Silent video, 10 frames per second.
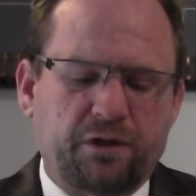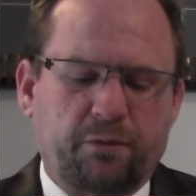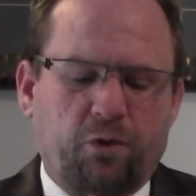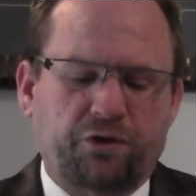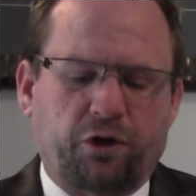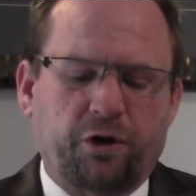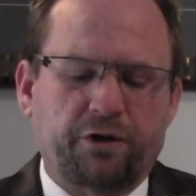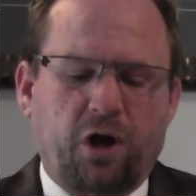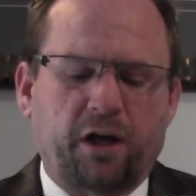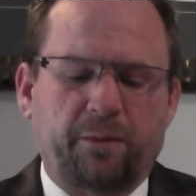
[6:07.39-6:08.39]
the most current
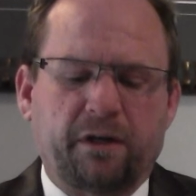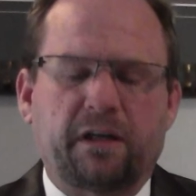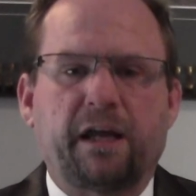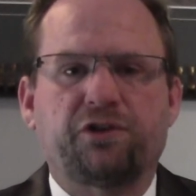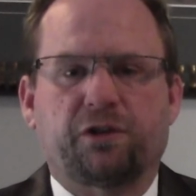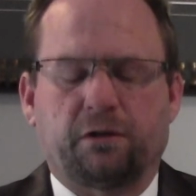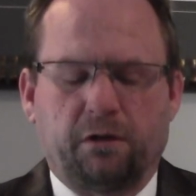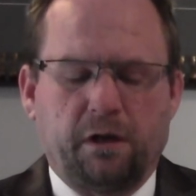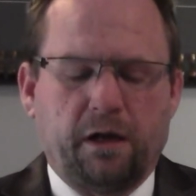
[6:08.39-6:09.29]
documentation